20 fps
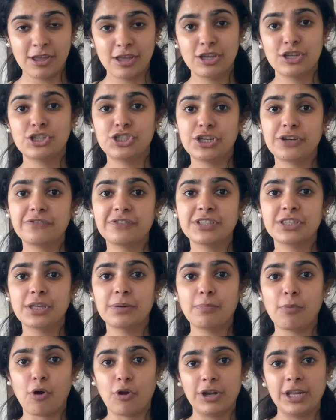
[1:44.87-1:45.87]
shifts the
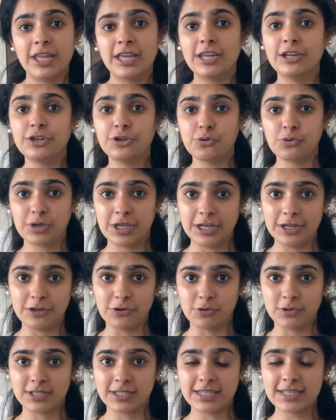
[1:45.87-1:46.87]
body into
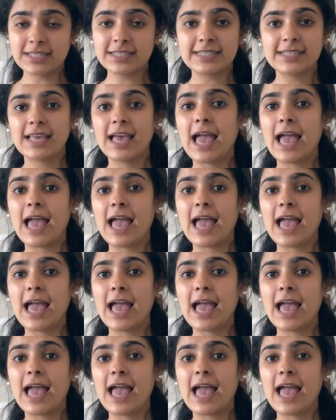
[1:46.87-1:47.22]
ketosis